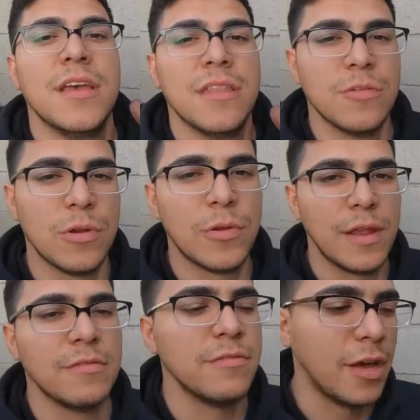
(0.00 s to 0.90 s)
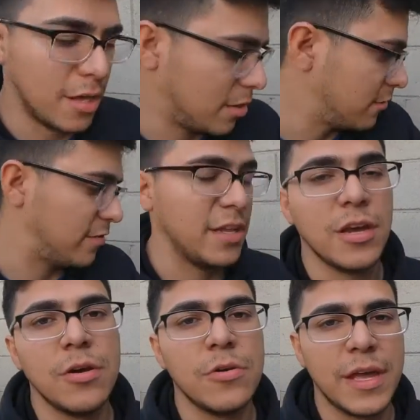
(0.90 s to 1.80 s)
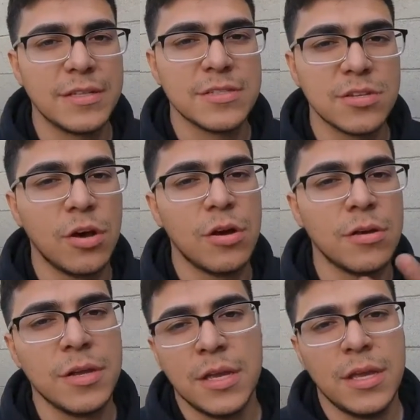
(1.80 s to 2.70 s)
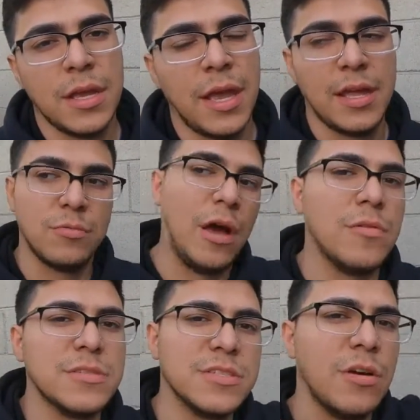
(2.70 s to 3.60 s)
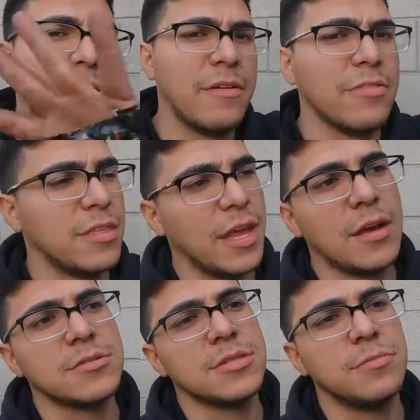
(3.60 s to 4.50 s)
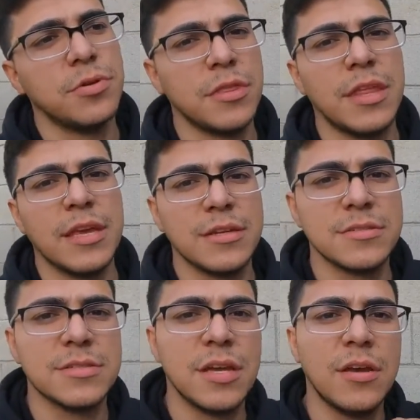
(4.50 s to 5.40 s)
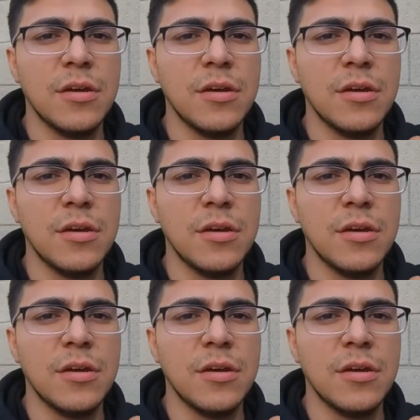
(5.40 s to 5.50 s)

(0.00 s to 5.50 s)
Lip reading: the rear end video install, and I'll install everything else and put things.